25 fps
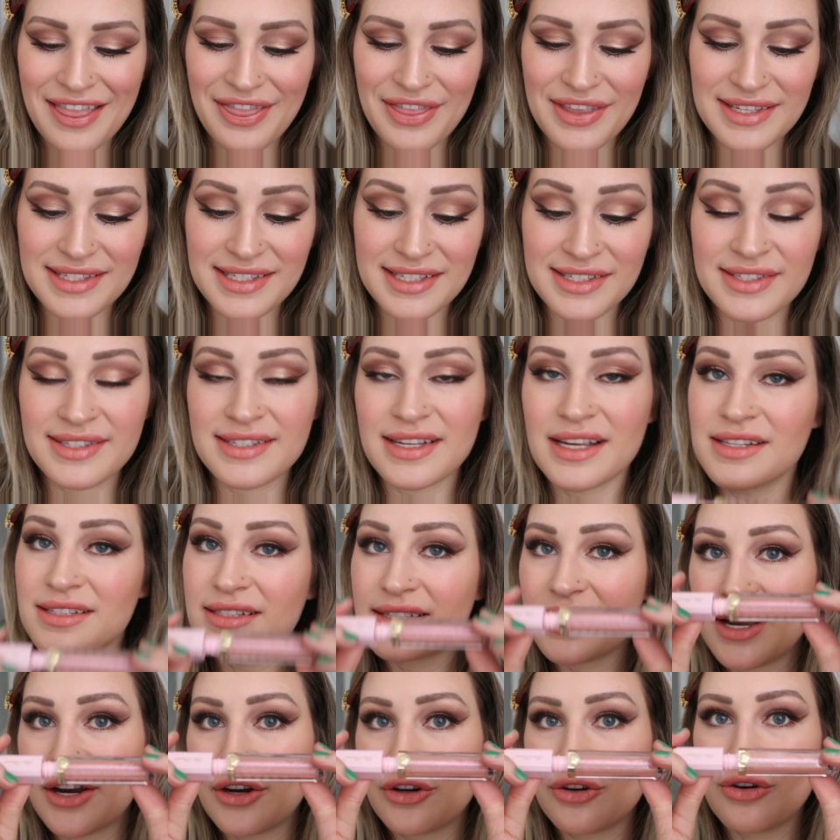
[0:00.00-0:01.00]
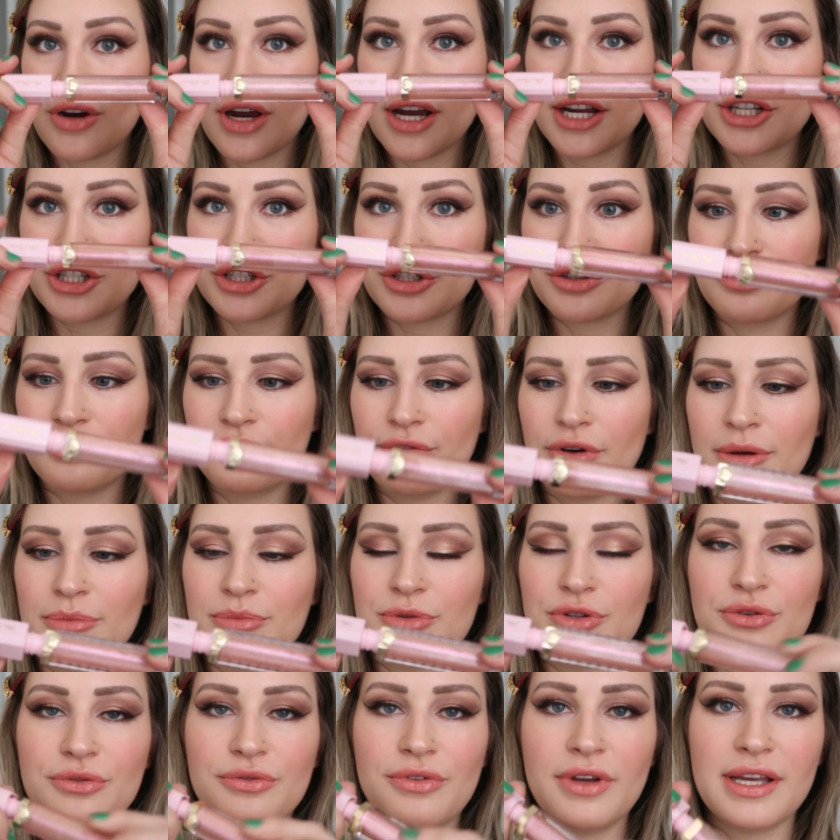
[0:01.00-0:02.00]
This is Sunset Crush from
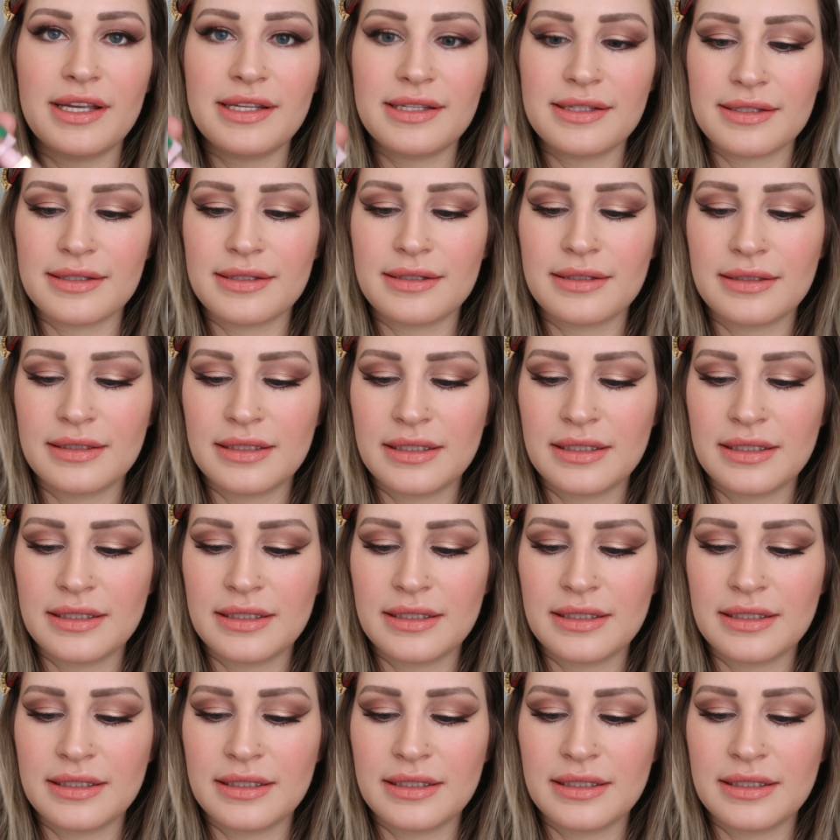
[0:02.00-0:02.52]
Too Faced.